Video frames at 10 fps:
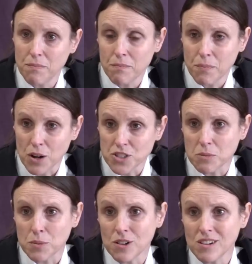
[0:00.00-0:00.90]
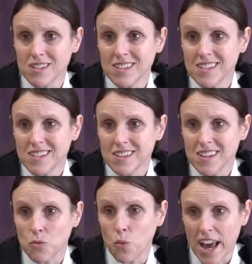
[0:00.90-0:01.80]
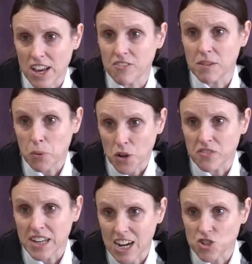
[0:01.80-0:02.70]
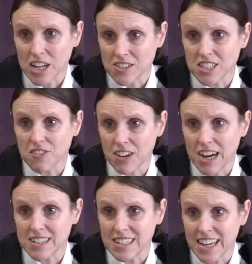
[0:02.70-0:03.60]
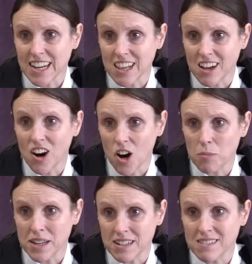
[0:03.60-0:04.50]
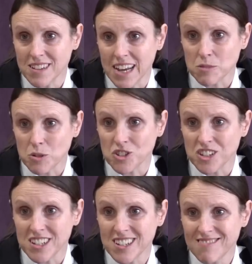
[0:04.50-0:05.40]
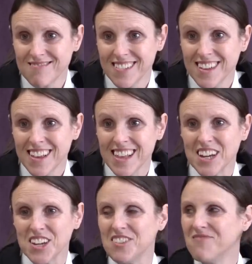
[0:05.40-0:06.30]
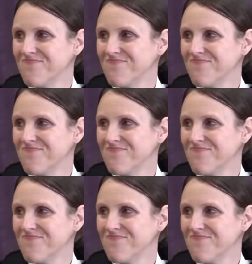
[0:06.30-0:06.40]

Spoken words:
possible way of improving our chances of finding Nicola are being exploited. Thank you.